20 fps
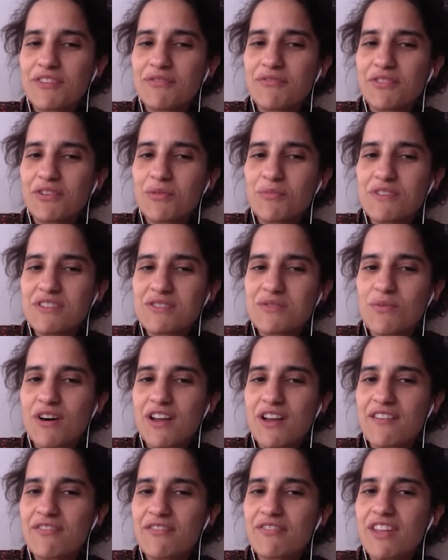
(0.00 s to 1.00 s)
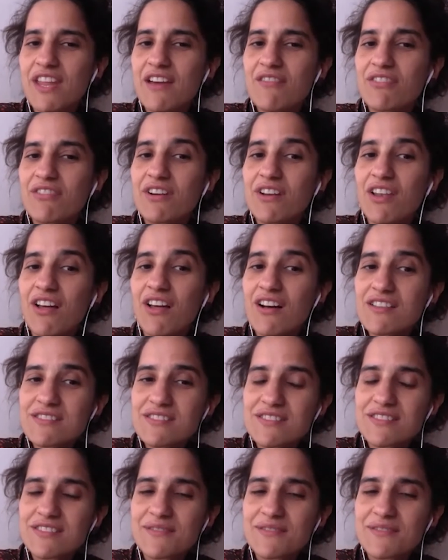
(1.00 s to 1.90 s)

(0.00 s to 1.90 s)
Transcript: the film is What I've Never Lost,